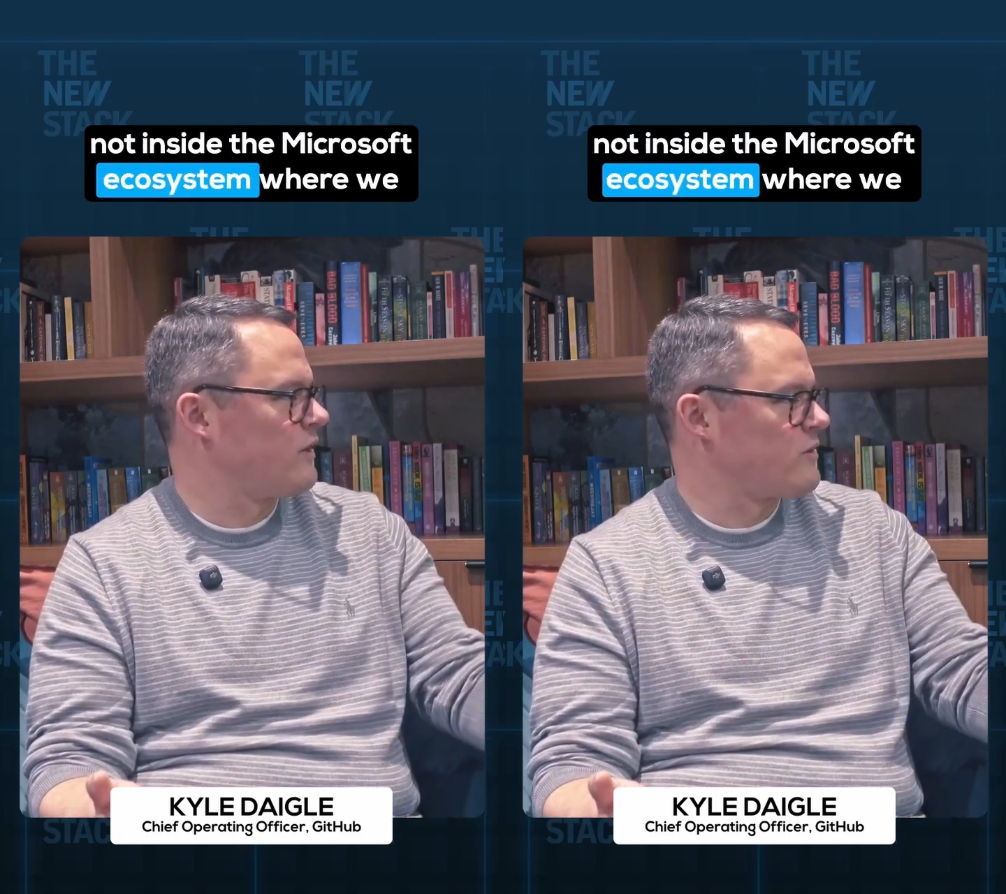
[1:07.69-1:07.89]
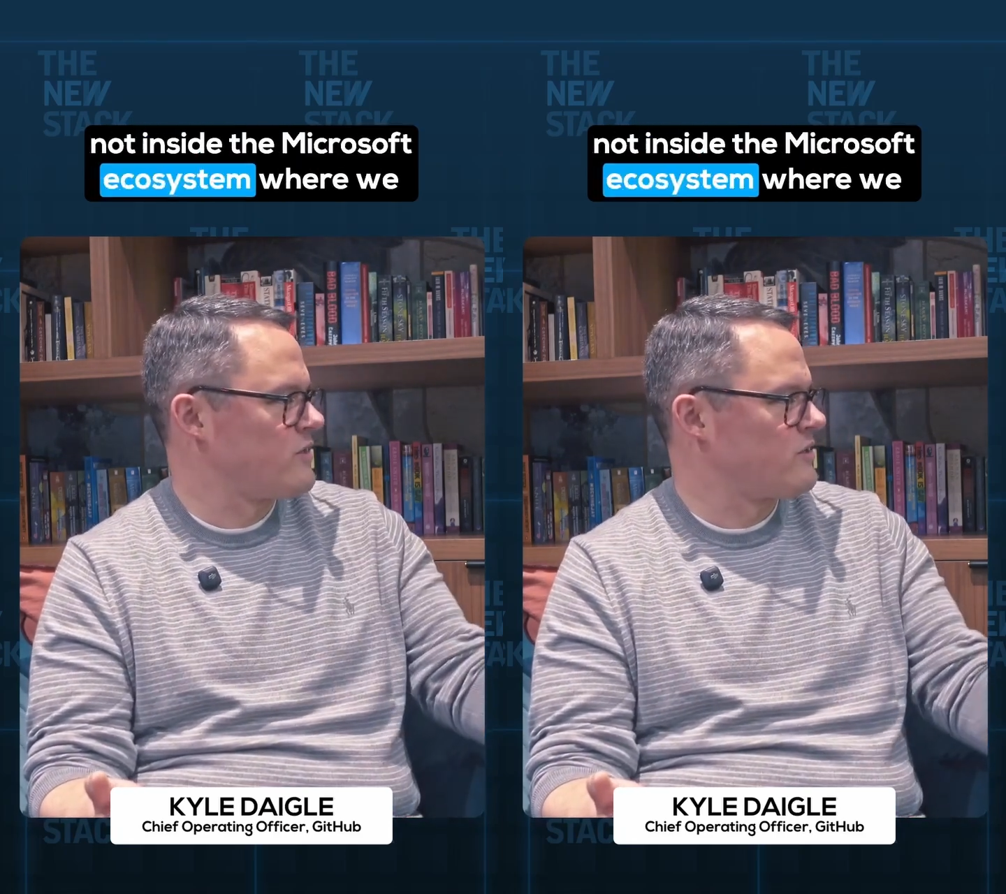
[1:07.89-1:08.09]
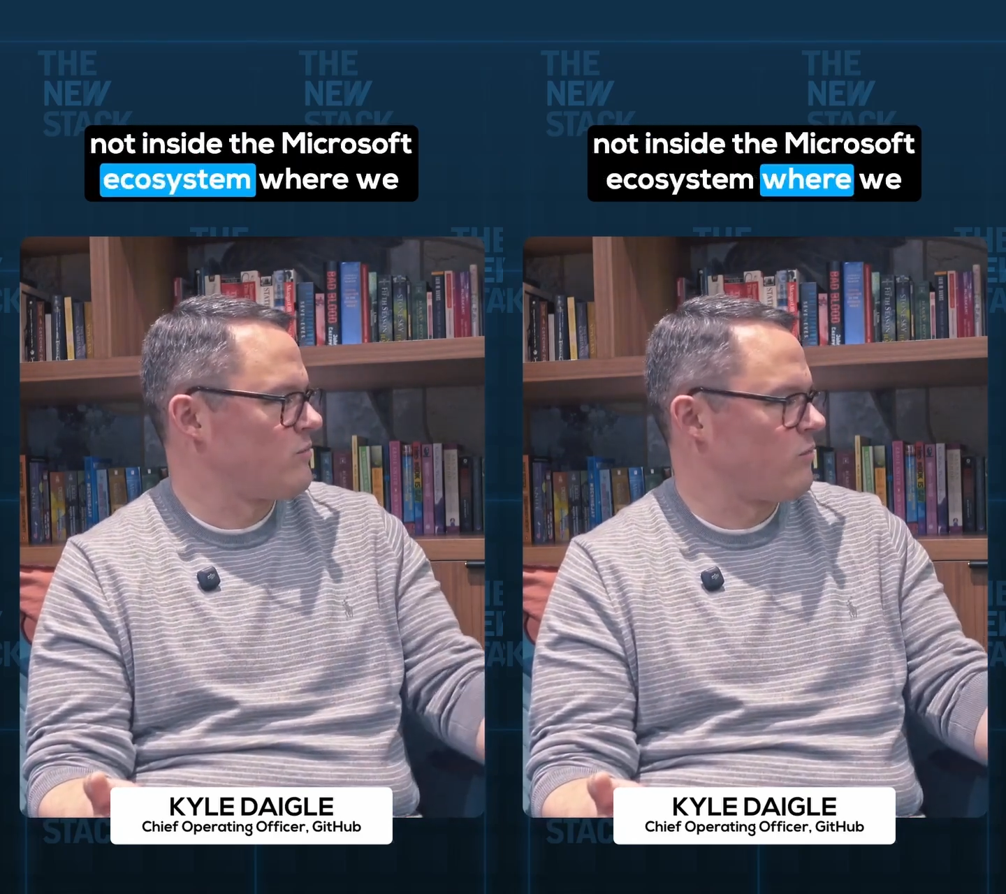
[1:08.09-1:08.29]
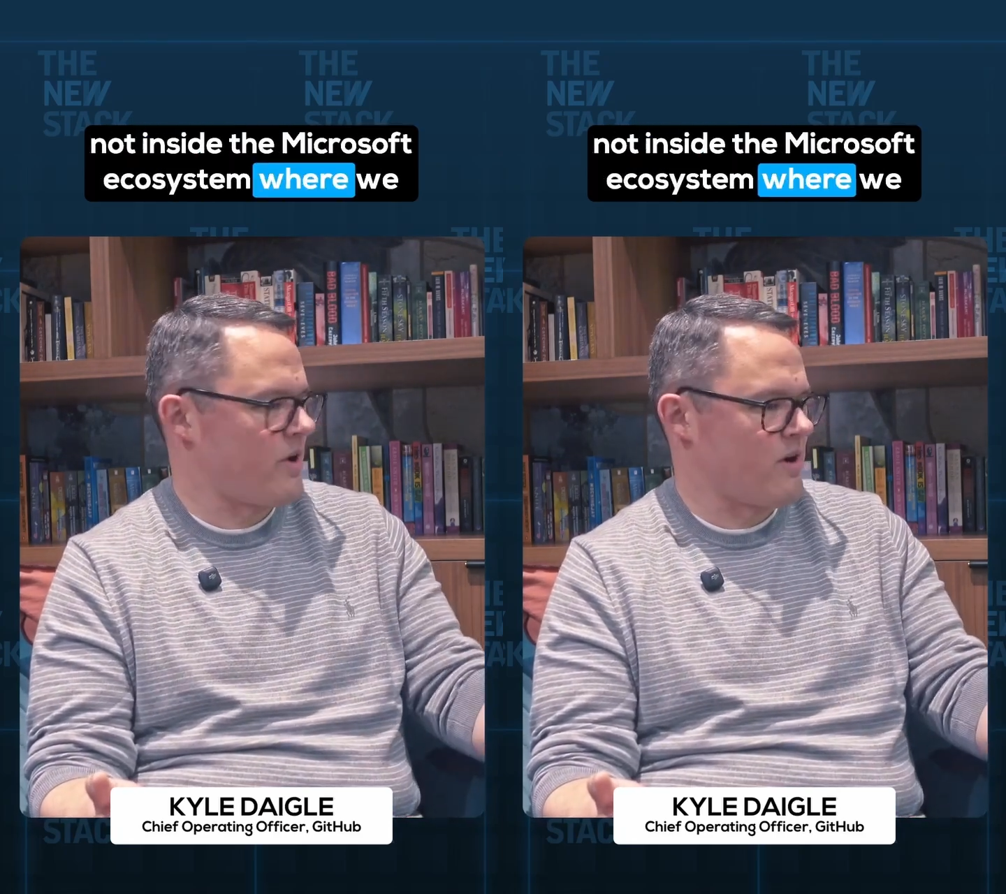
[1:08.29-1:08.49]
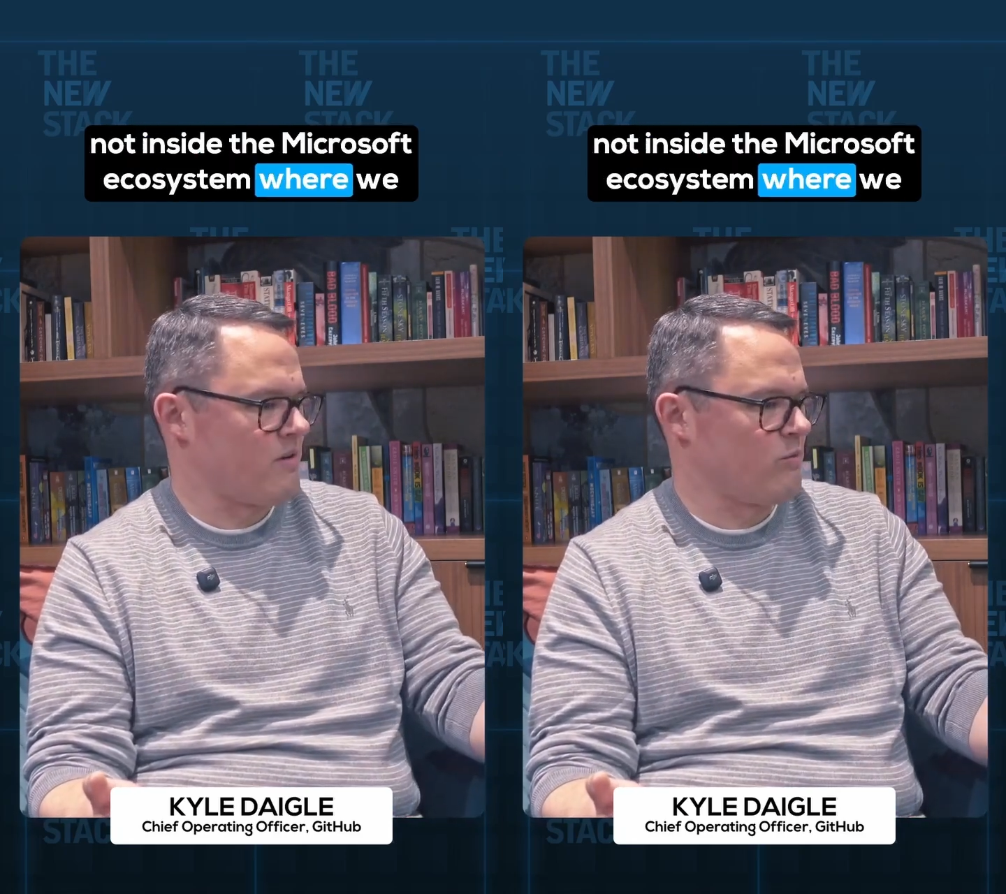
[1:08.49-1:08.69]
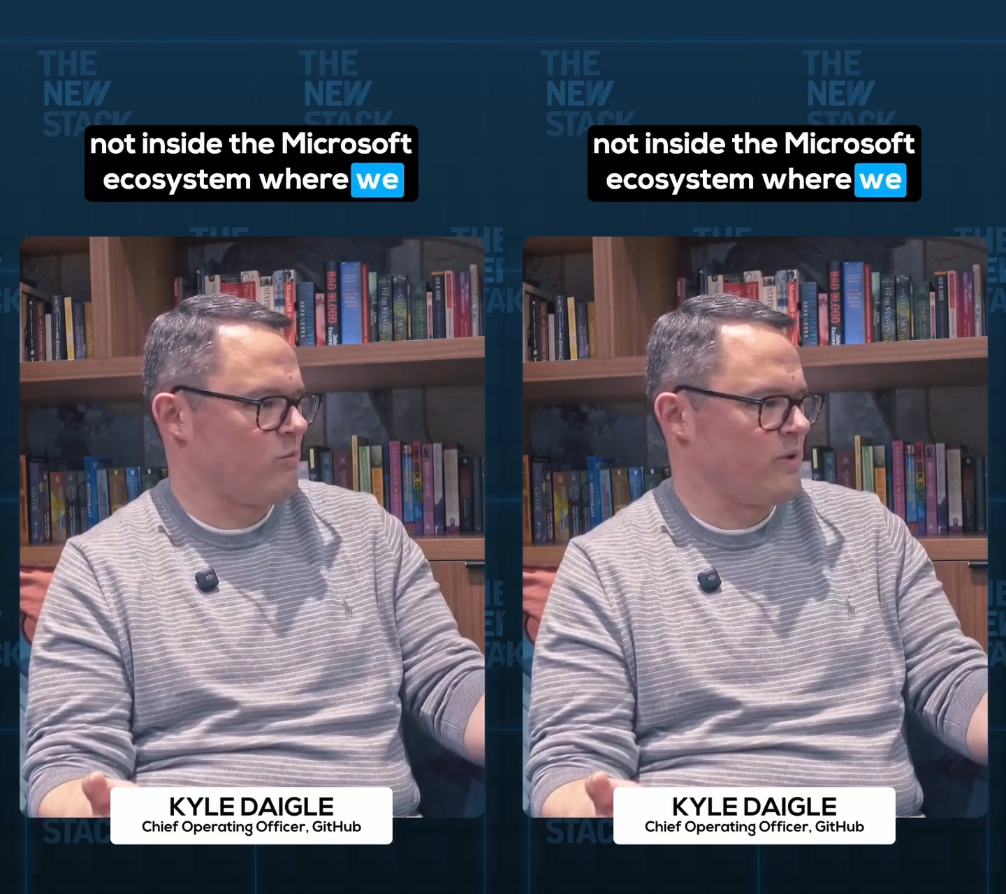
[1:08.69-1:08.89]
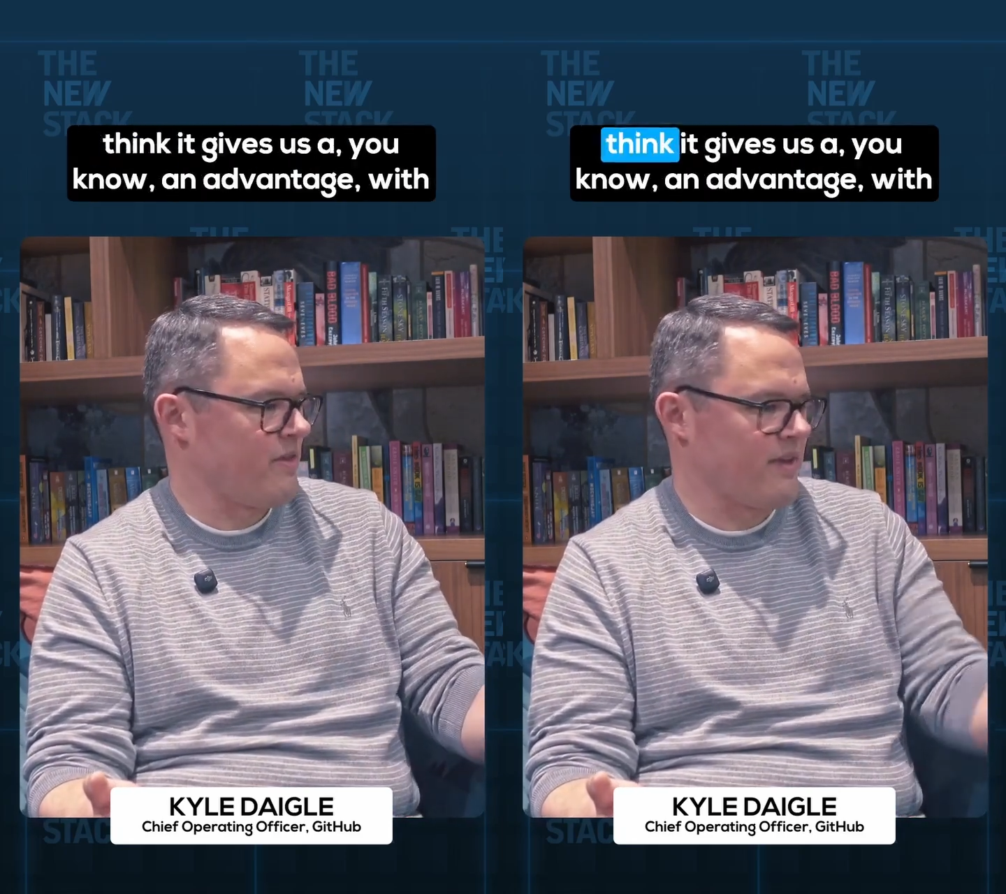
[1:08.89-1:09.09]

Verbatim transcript: ecosystem where we